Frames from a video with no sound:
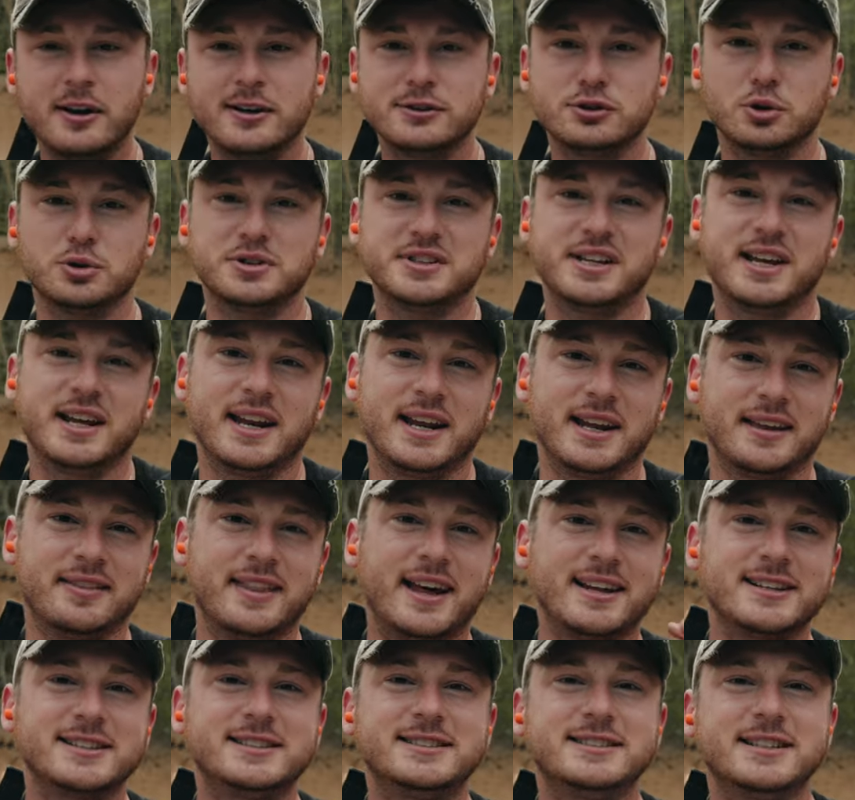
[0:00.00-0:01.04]
so it's getting
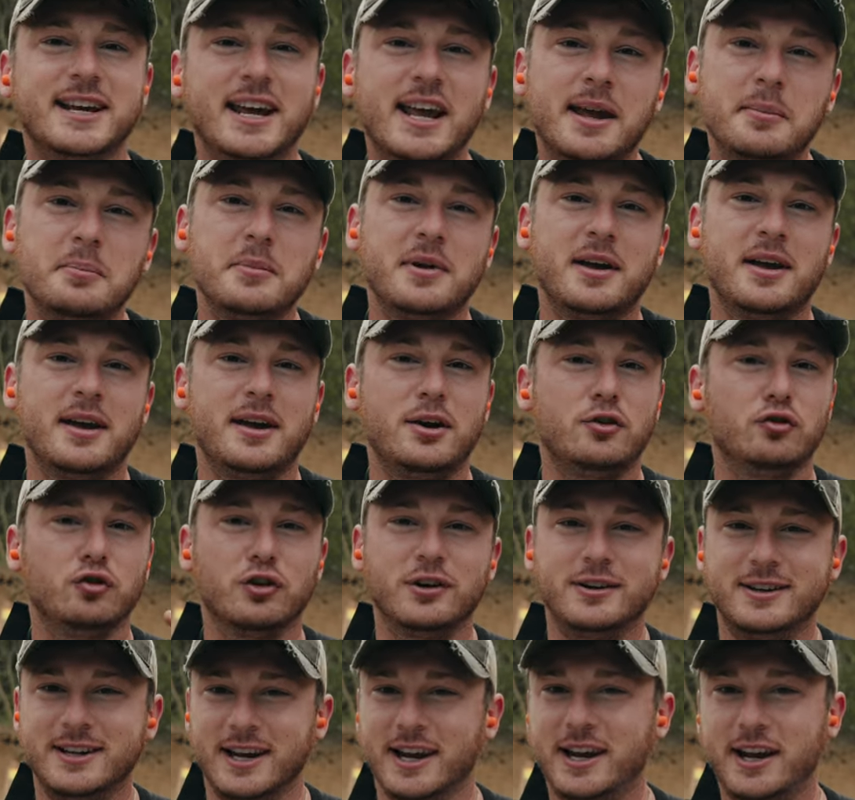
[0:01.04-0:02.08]
that same
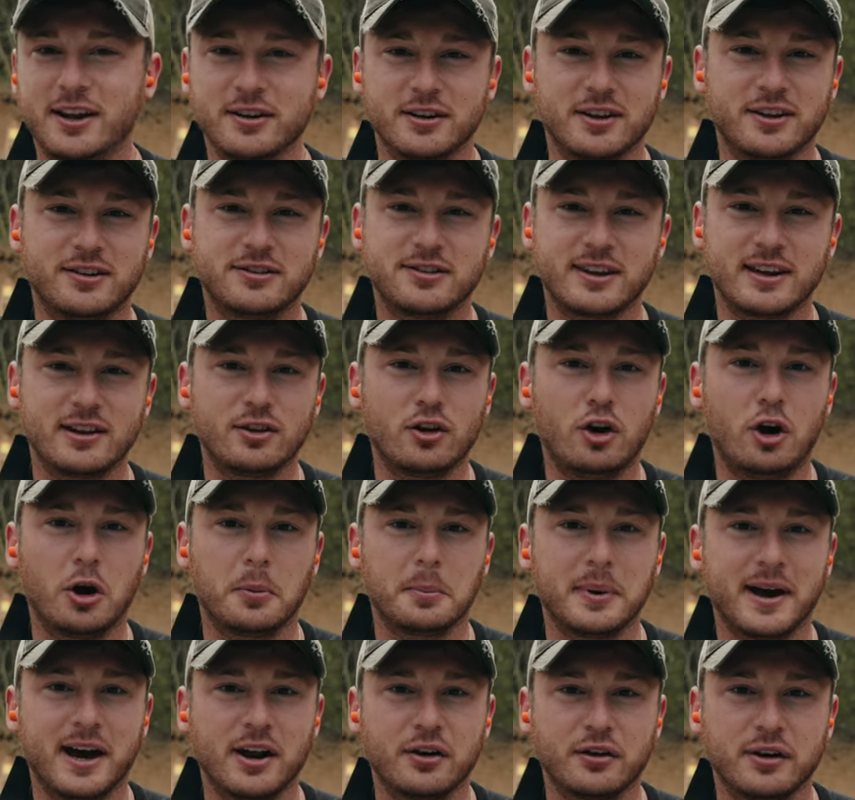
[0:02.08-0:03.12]
ridiculously
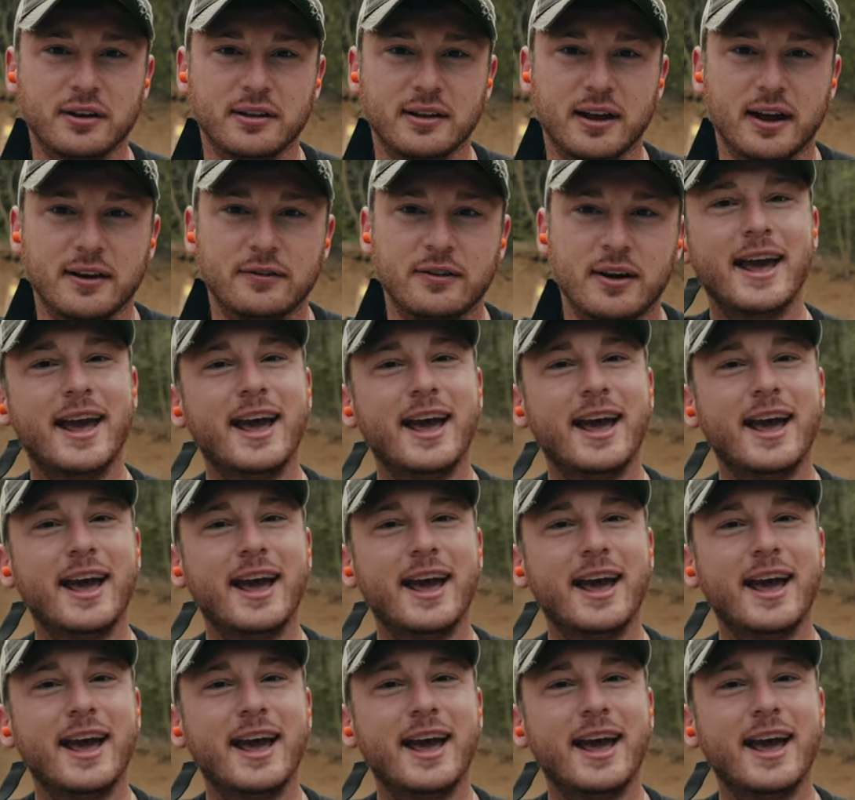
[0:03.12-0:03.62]
long battery life.